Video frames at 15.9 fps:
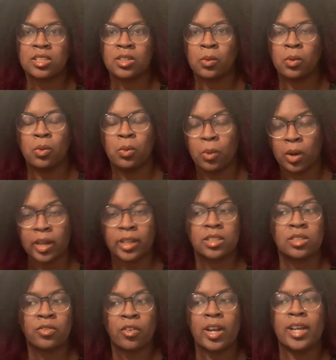who were
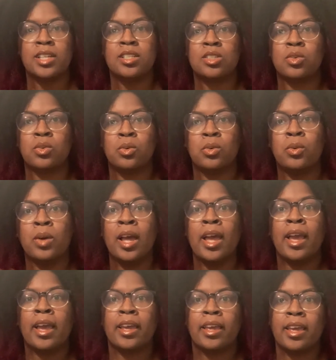his friends, who
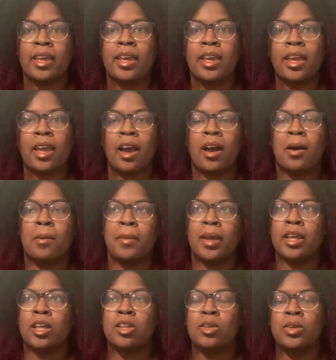he
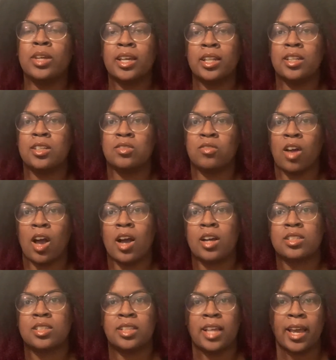included in these
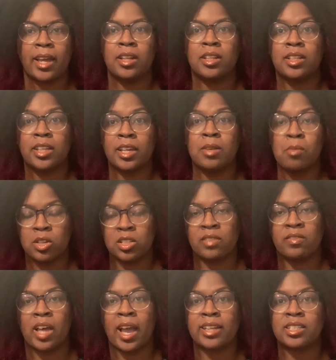vlogs that did most
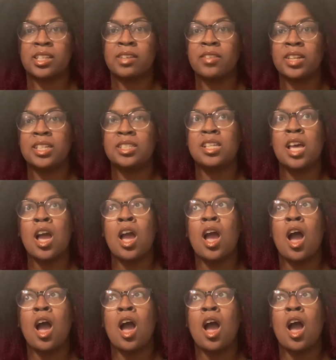of the activities.